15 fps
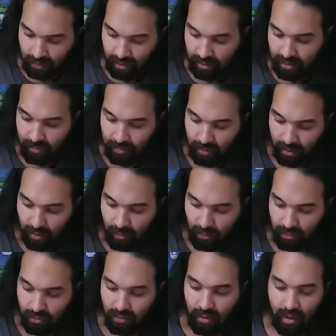Each player will
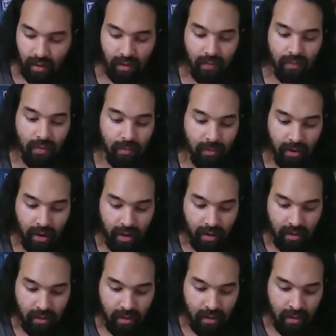do that from their
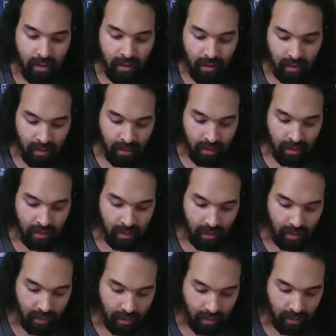hand.
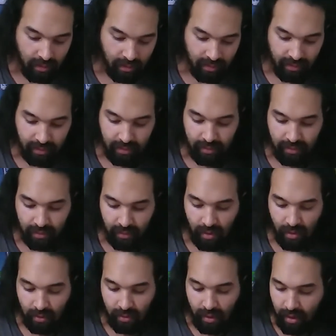Just
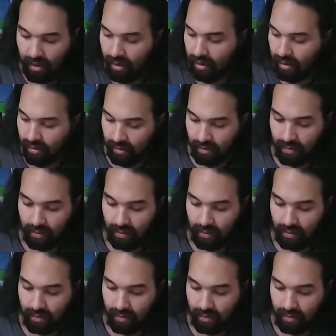discard that.